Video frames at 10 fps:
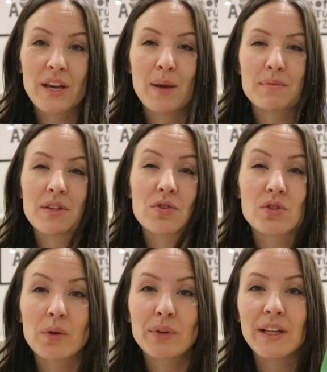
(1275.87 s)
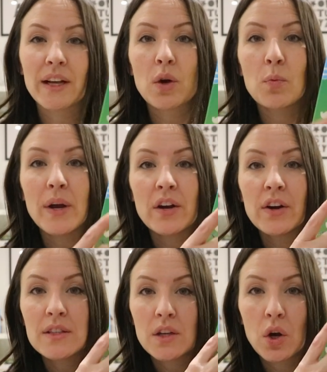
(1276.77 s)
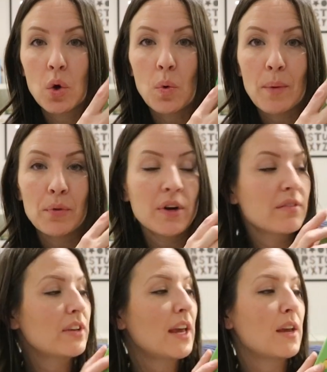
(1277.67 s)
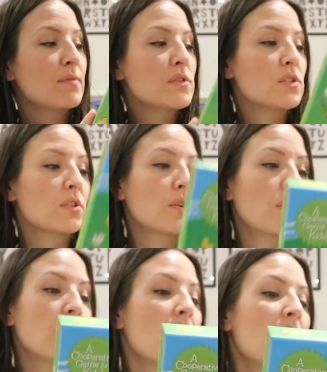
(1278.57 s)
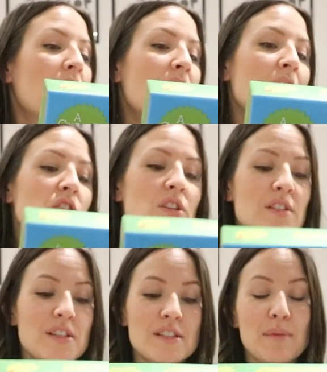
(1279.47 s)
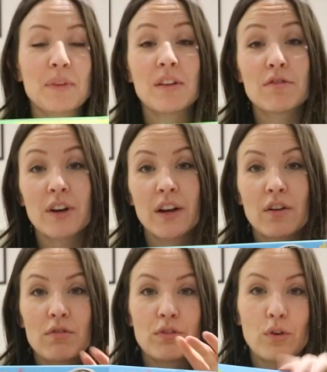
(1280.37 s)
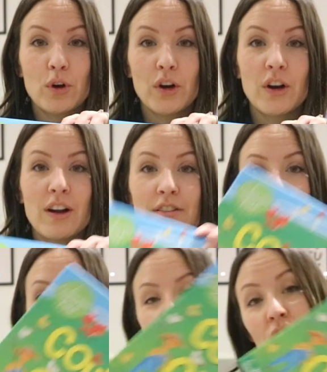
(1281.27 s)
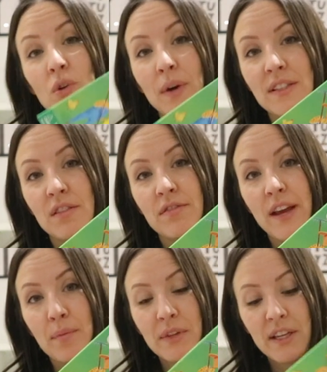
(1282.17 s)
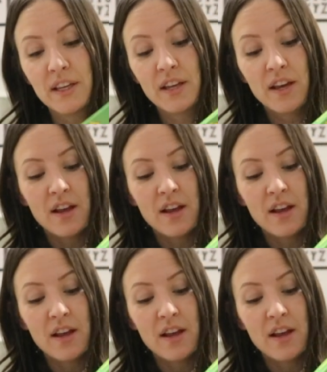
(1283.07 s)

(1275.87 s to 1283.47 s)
games that there's not really like a winner. It's a cooperative game. So just something fun for us to do as a family.